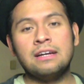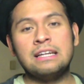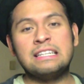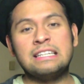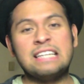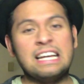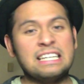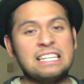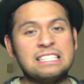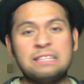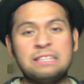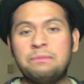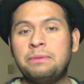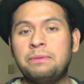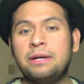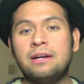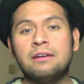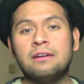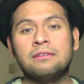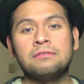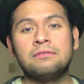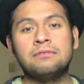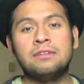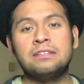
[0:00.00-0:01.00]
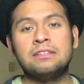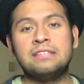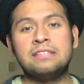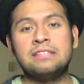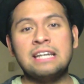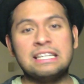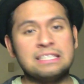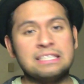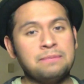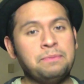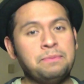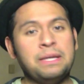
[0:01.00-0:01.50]
and takes the beer and
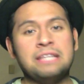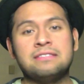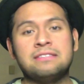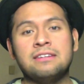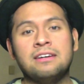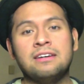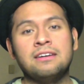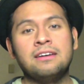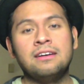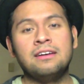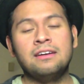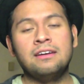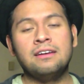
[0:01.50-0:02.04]
takes the pizza